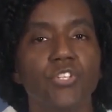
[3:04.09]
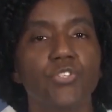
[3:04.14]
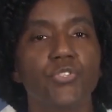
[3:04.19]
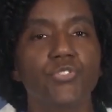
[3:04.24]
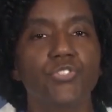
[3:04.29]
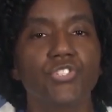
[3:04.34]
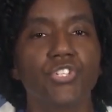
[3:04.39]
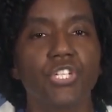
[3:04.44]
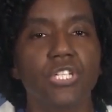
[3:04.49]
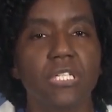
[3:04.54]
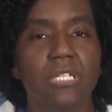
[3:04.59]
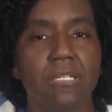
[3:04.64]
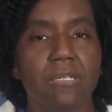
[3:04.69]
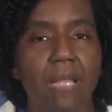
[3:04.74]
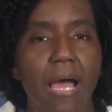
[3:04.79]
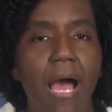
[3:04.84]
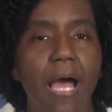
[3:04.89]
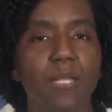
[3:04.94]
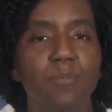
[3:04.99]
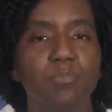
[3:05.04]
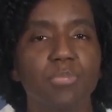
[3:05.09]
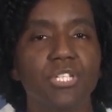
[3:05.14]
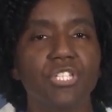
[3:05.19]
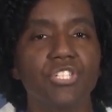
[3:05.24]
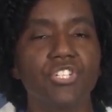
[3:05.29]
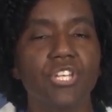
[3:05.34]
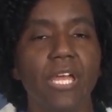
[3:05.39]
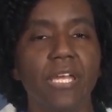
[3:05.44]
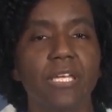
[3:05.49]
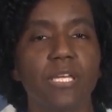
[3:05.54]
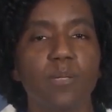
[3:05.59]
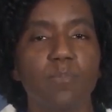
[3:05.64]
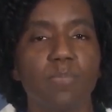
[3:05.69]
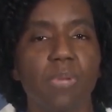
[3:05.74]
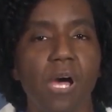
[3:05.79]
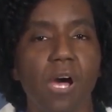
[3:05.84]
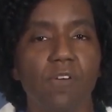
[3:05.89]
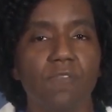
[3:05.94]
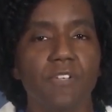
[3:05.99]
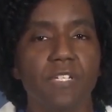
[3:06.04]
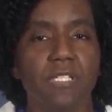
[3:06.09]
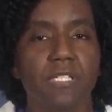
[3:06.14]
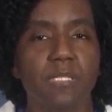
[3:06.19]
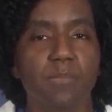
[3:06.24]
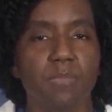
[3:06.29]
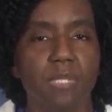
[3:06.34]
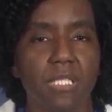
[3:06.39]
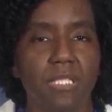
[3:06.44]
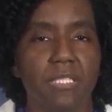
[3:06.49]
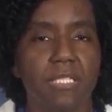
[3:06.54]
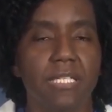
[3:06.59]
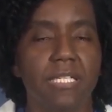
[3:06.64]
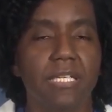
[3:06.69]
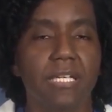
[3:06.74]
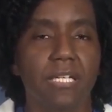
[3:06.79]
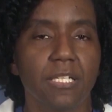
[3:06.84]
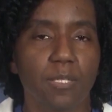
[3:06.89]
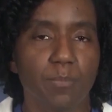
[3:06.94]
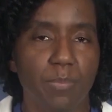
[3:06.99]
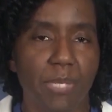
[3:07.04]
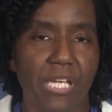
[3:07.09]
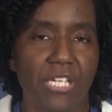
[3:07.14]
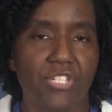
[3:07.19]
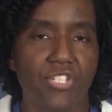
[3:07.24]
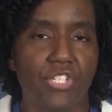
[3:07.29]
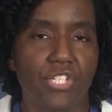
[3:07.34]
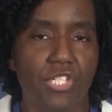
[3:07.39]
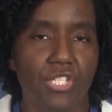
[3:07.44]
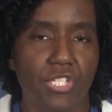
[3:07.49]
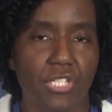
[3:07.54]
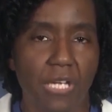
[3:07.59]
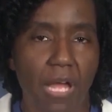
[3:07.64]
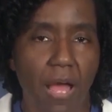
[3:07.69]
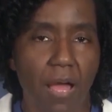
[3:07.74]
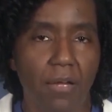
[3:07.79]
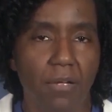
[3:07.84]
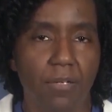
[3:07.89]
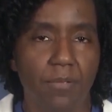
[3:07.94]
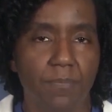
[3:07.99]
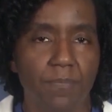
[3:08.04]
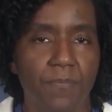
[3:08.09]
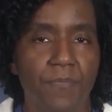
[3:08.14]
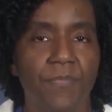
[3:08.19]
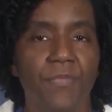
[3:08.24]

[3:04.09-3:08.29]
You should not be checking pelvic stability in a patient in shock.